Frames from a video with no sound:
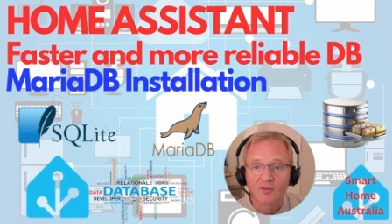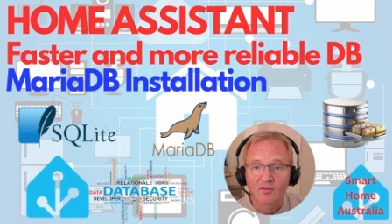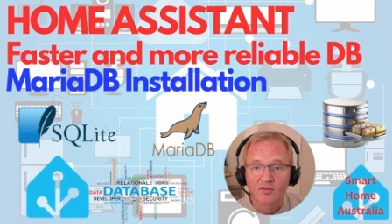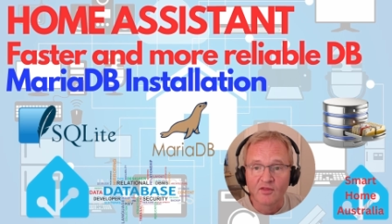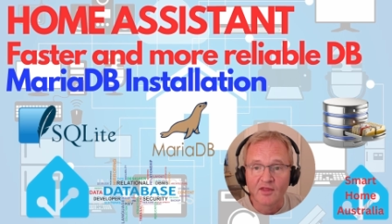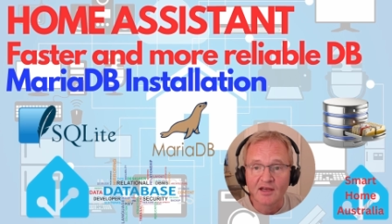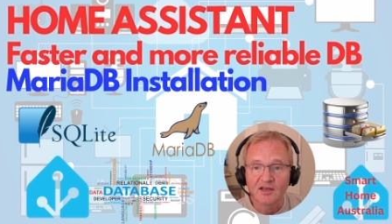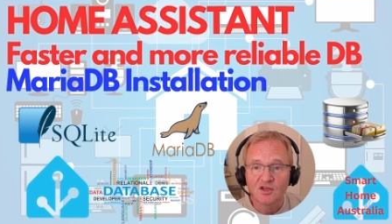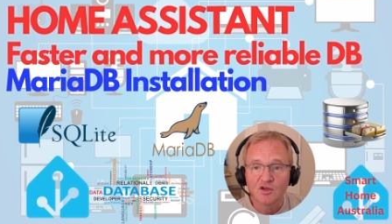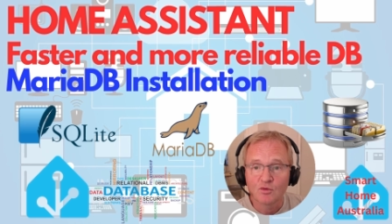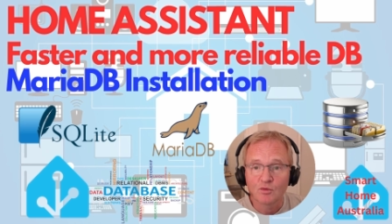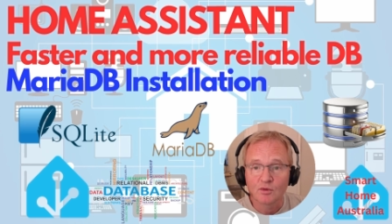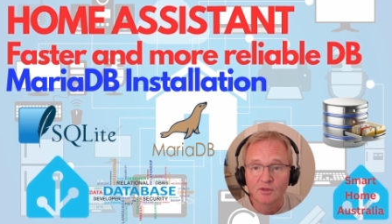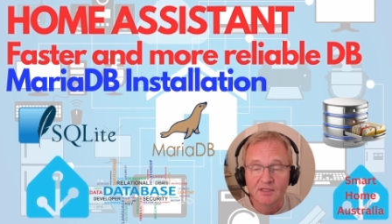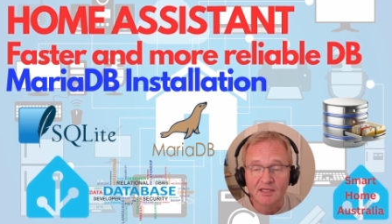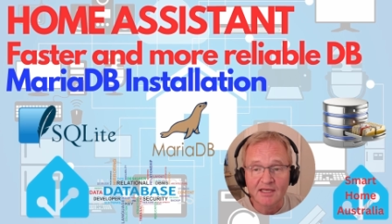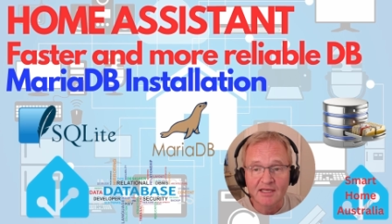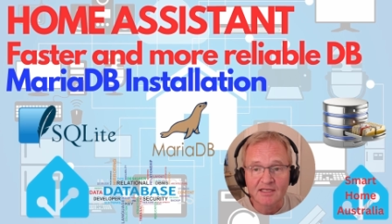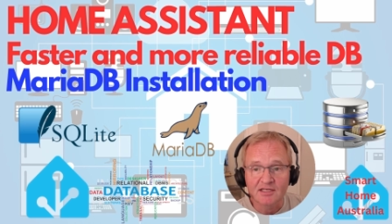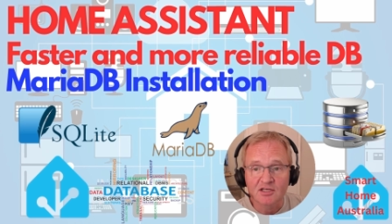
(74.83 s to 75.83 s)
then you will
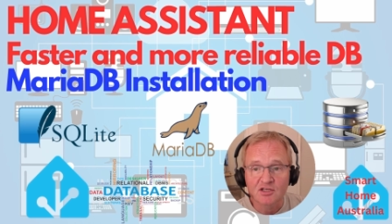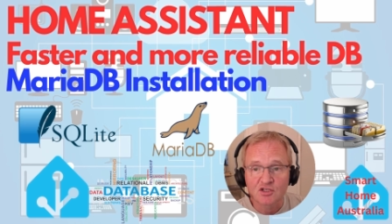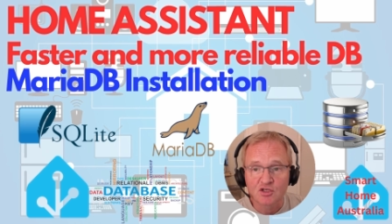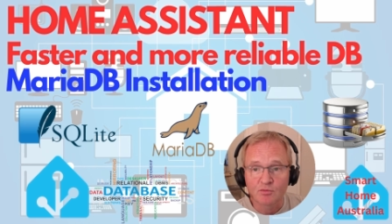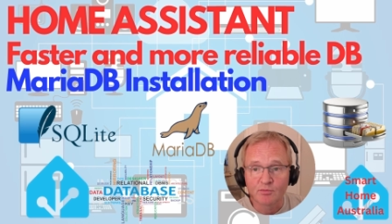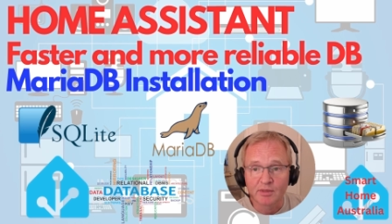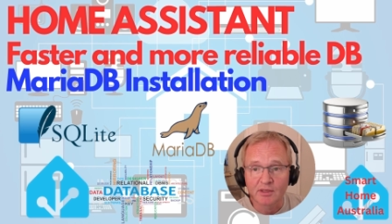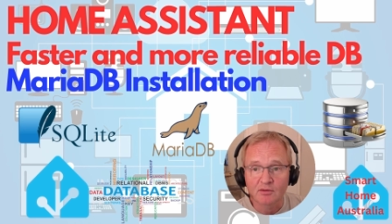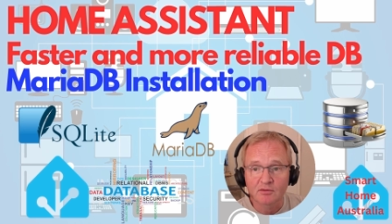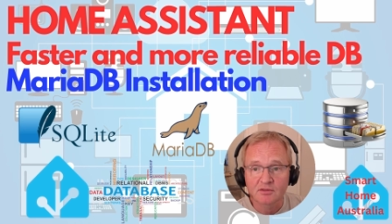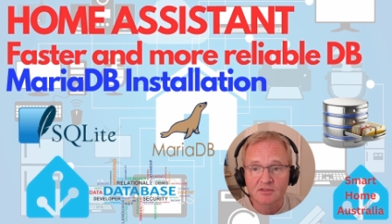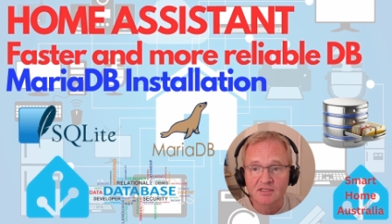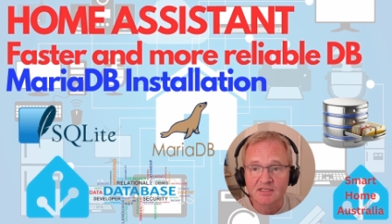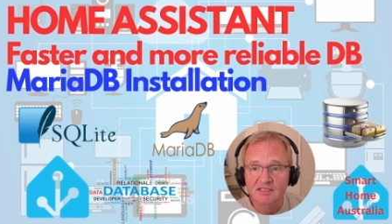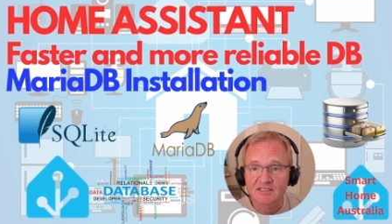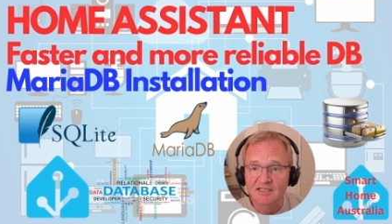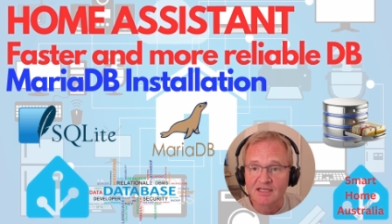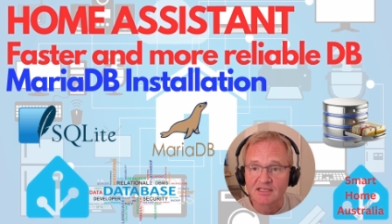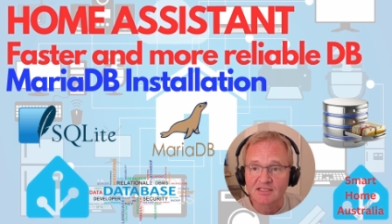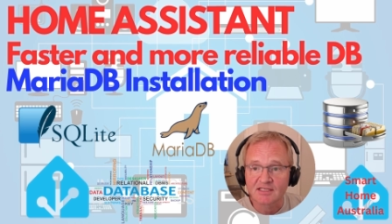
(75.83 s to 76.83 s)
need to build this
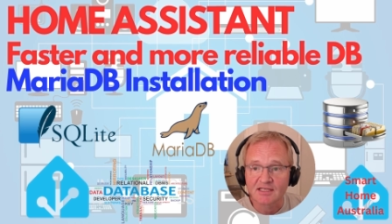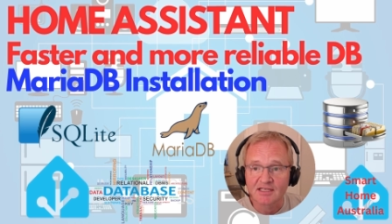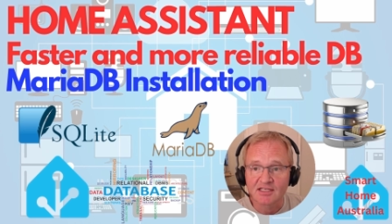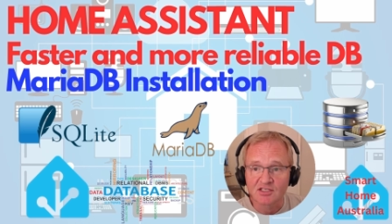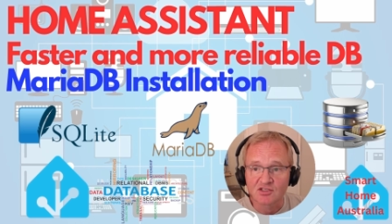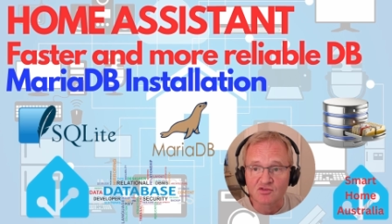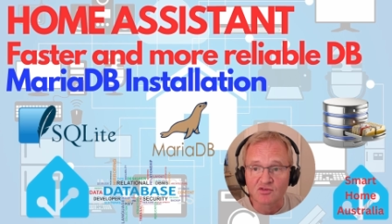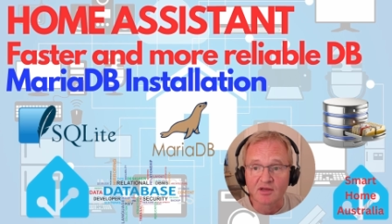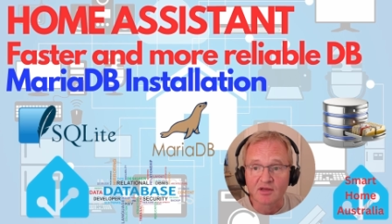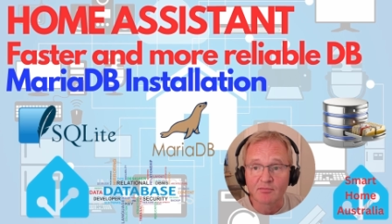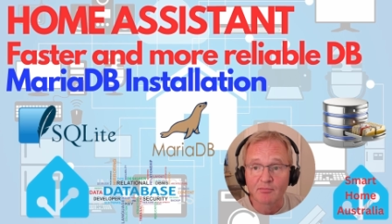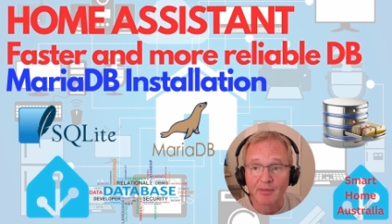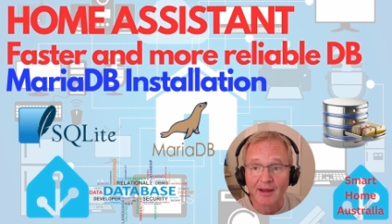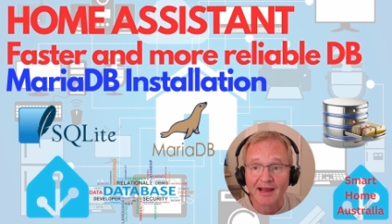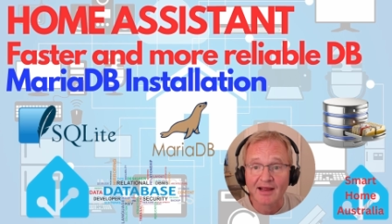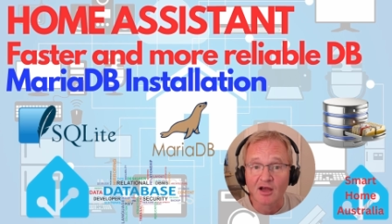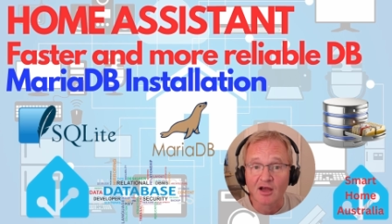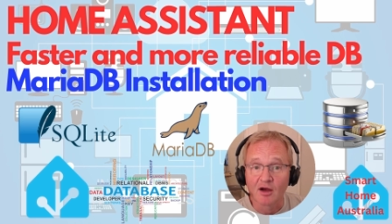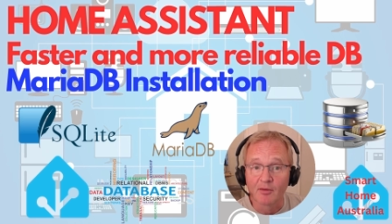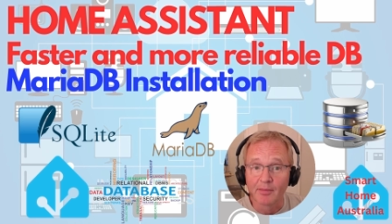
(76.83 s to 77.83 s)
sensor history
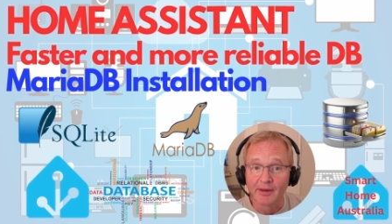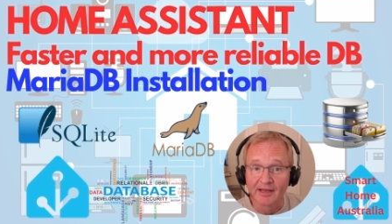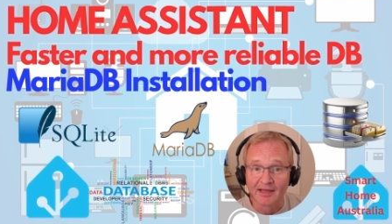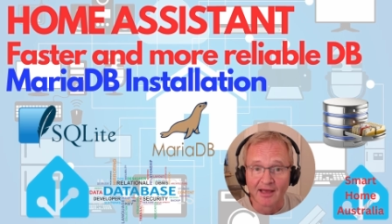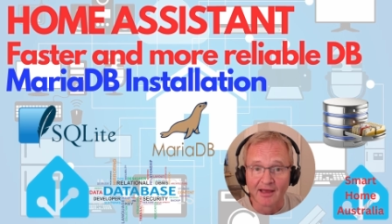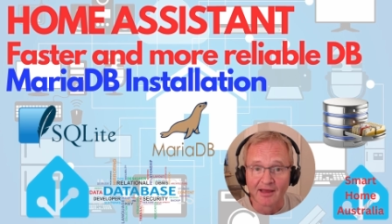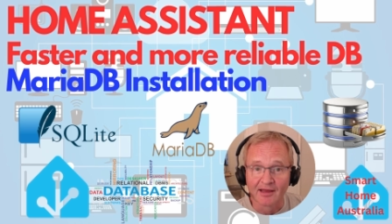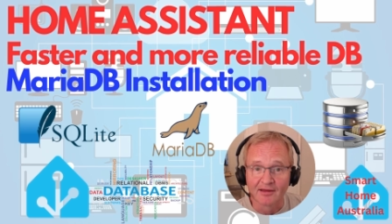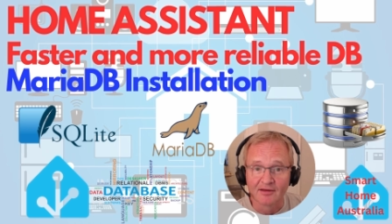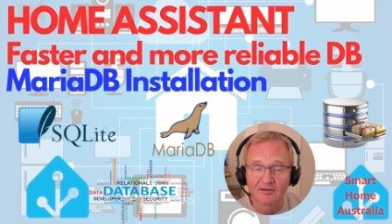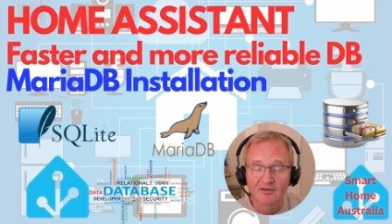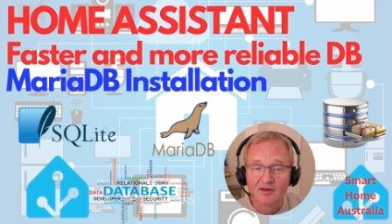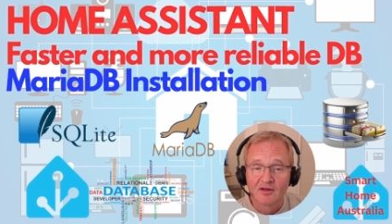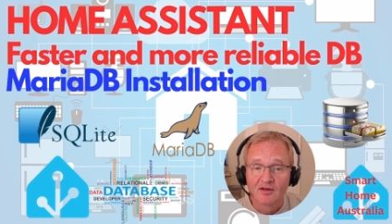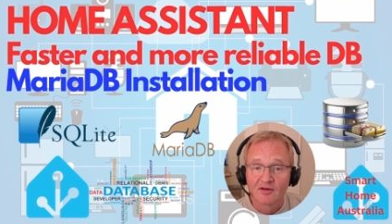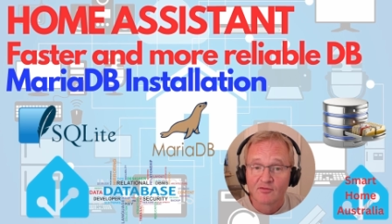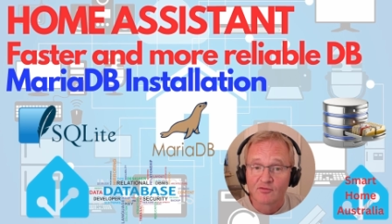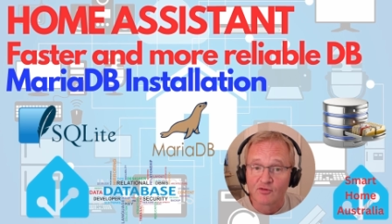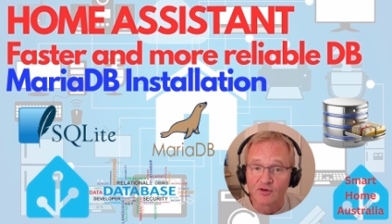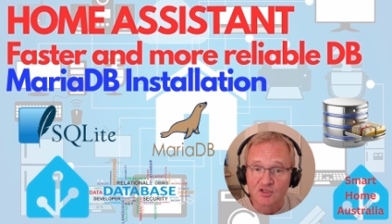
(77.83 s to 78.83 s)
back up again
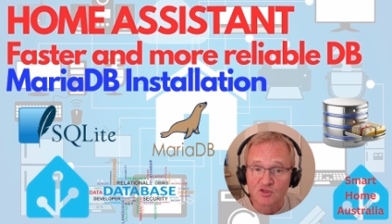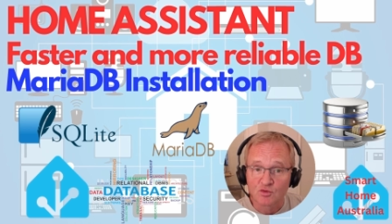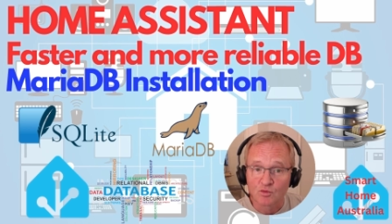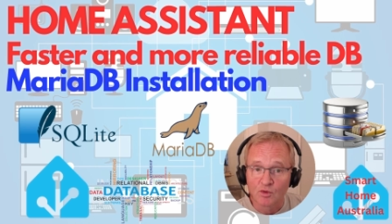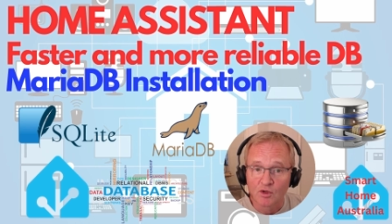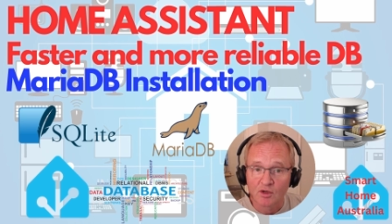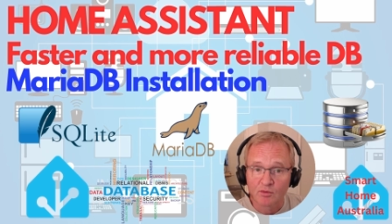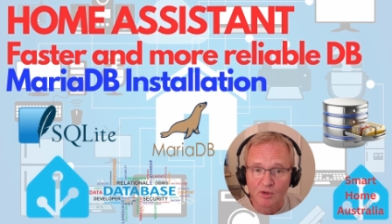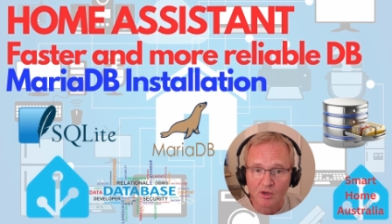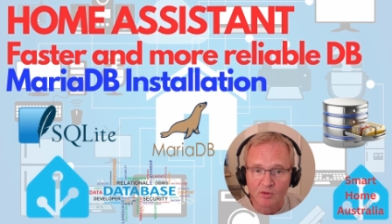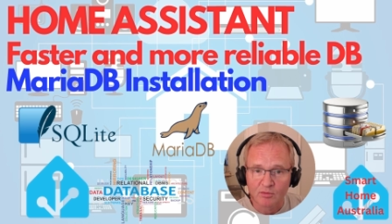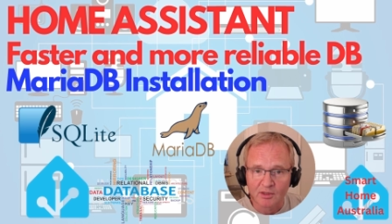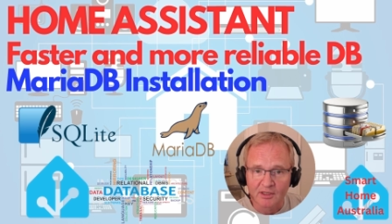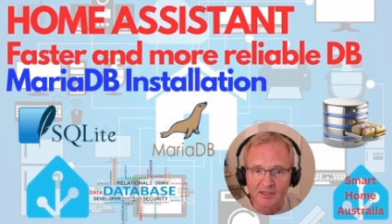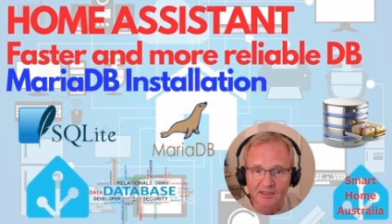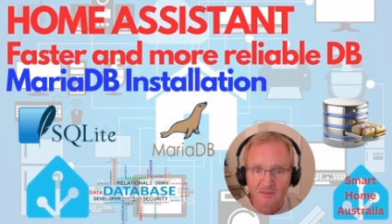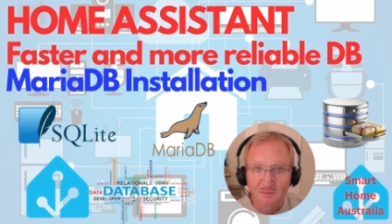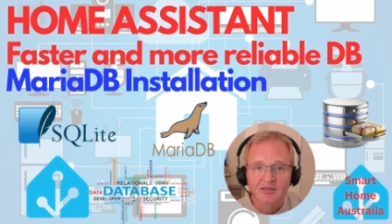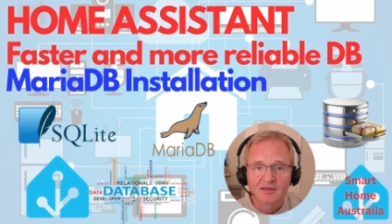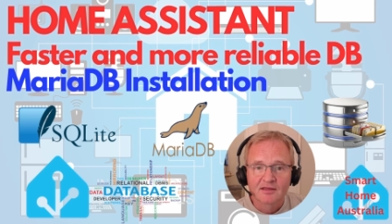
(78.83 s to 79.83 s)
for it to work properly.